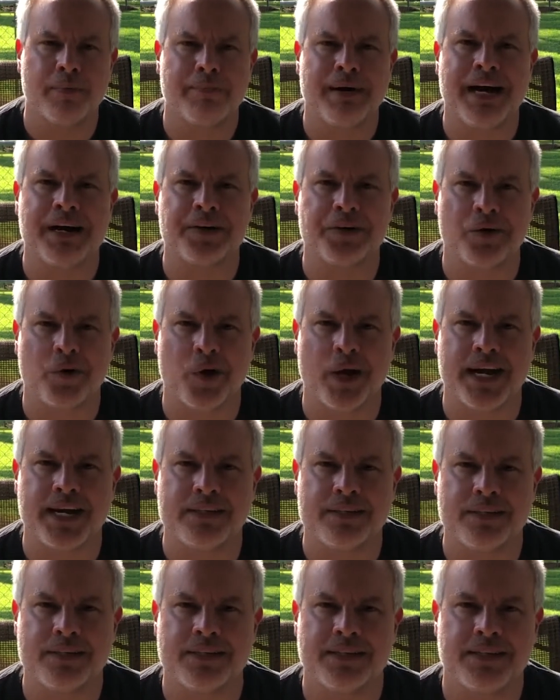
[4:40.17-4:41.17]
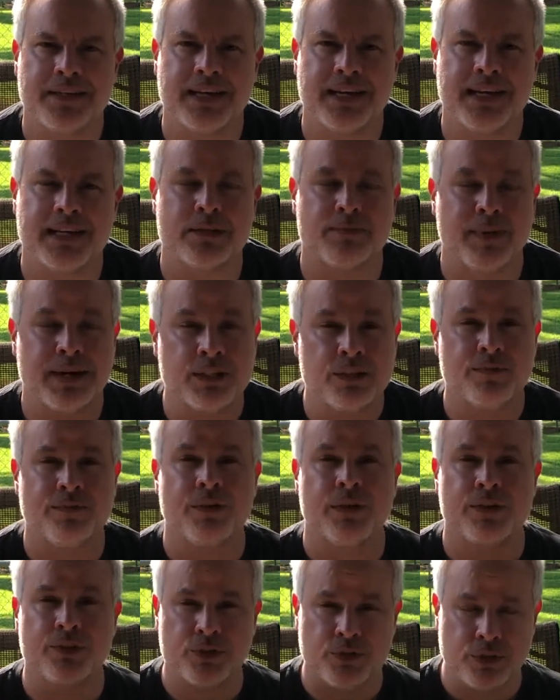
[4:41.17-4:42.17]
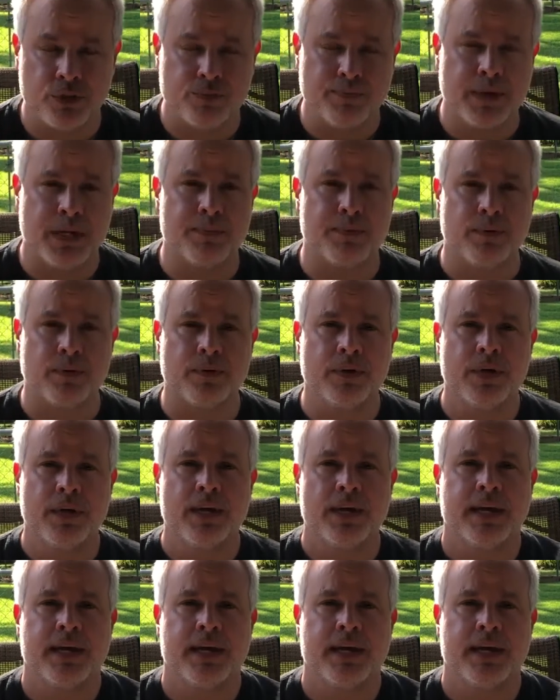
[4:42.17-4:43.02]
about grace, especially for the Jewish people,